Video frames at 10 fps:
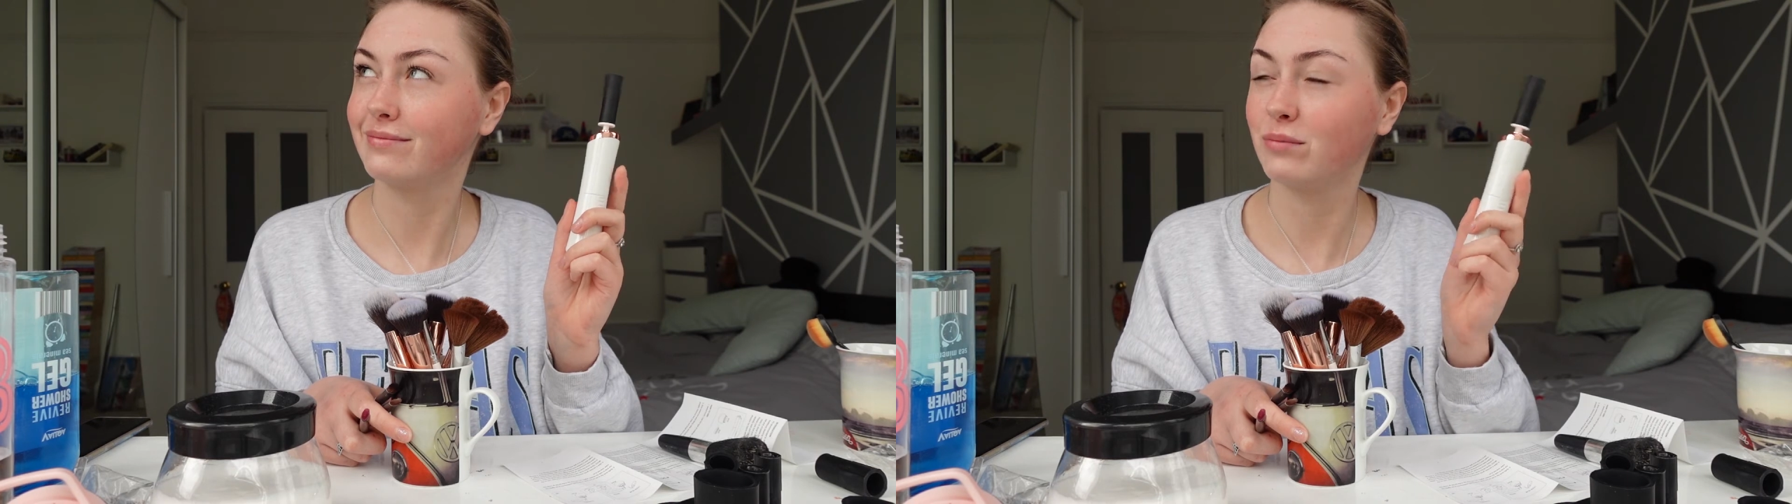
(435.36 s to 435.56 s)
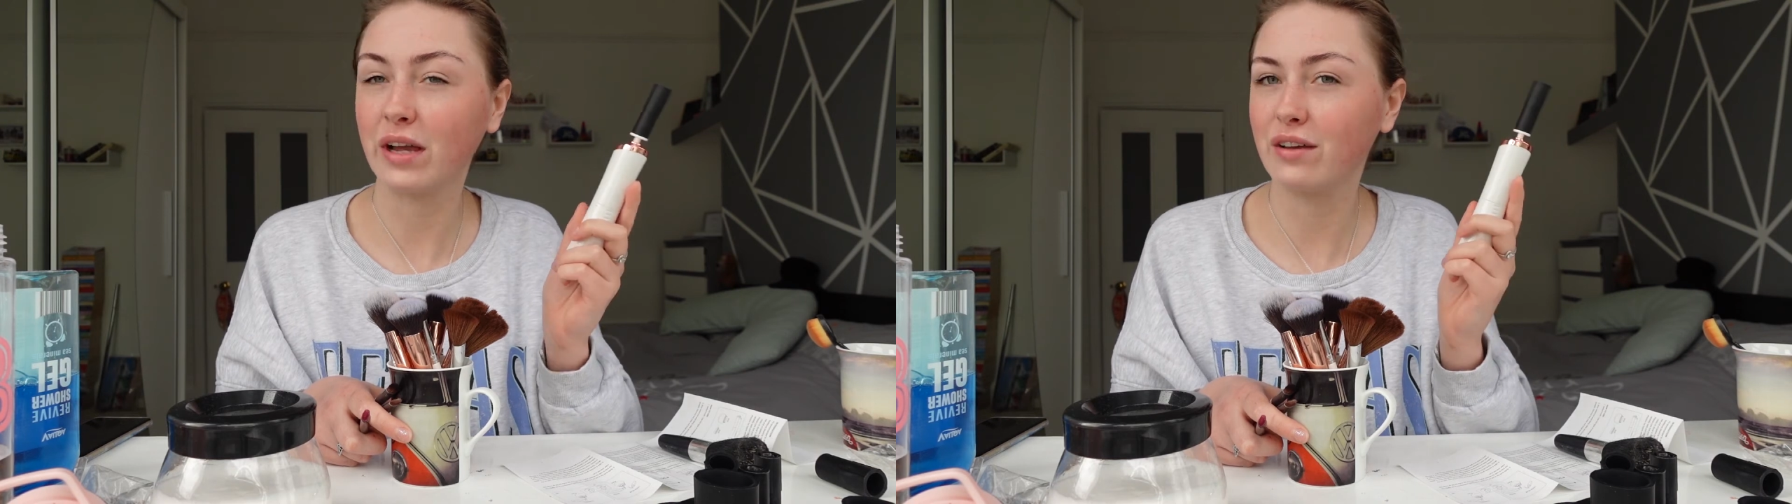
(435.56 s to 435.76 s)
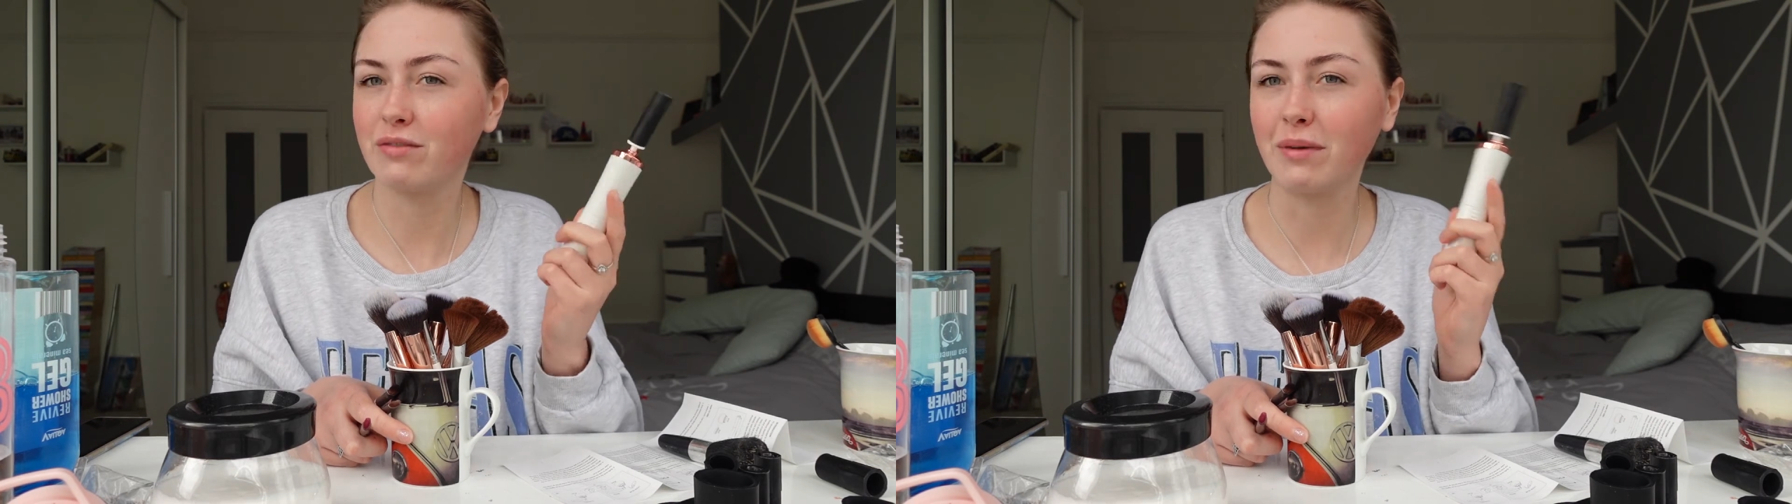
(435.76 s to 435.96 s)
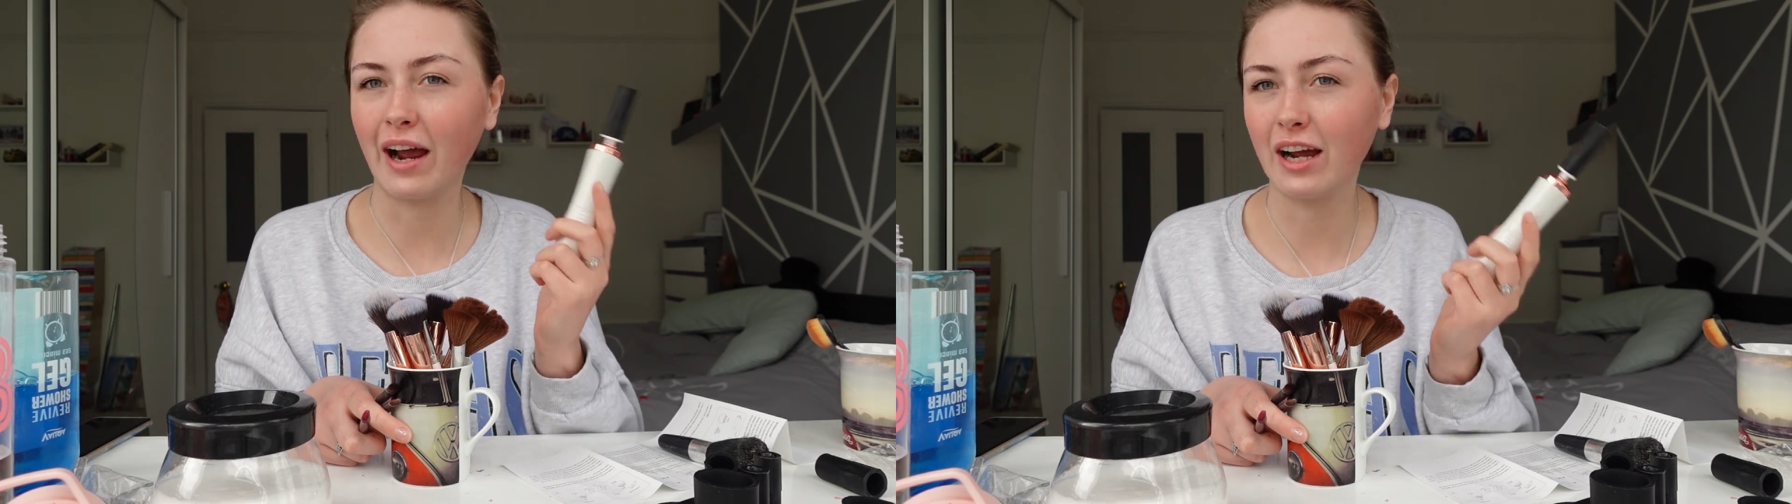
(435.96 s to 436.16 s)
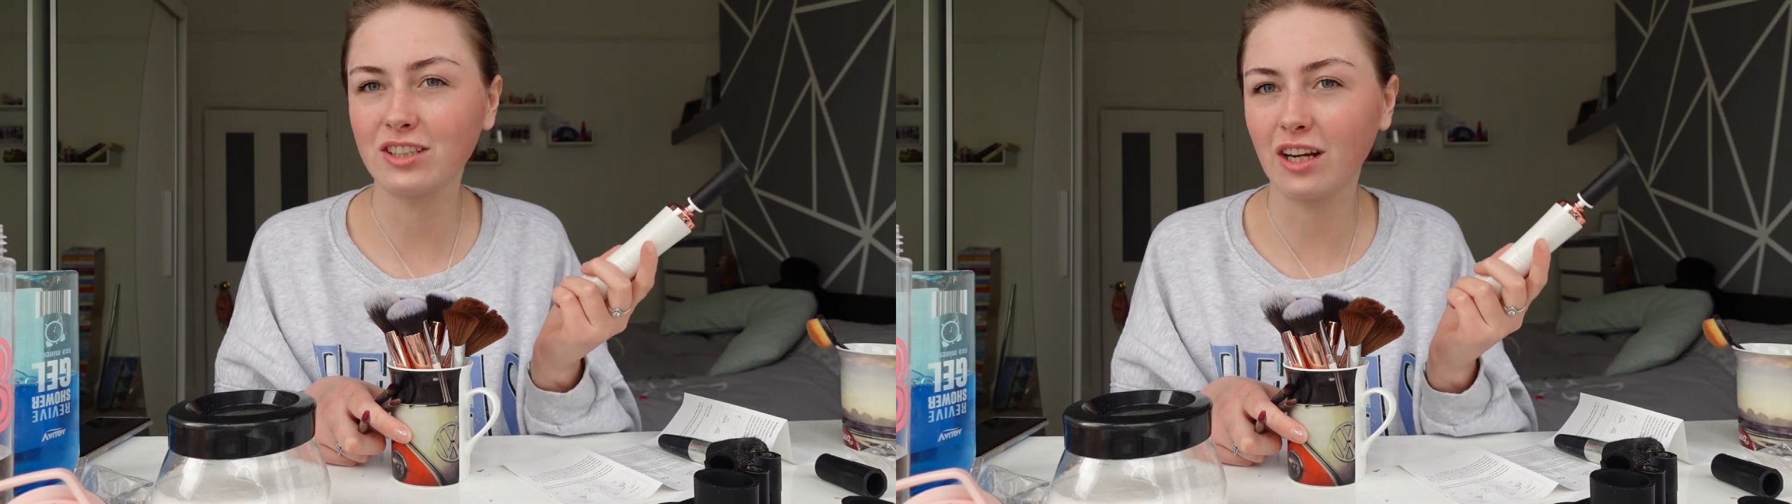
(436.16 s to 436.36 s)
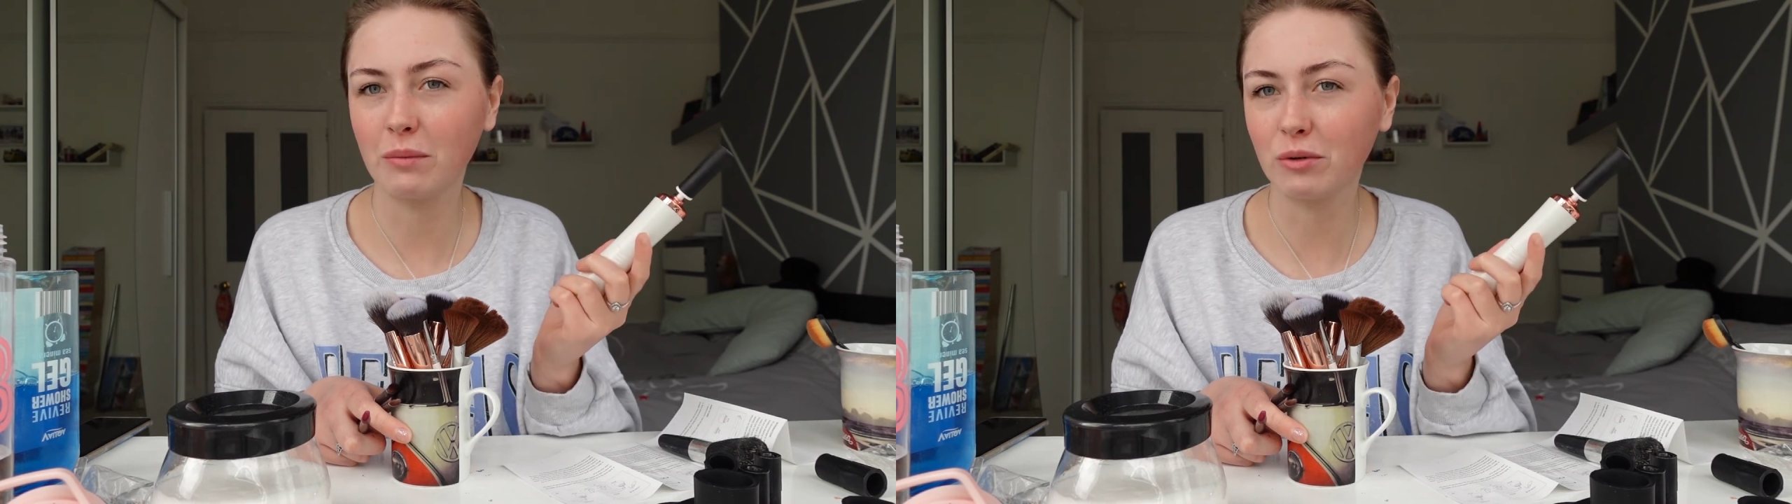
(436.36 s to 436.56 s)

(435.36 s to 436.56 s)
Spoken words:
waiting for my eyeshadow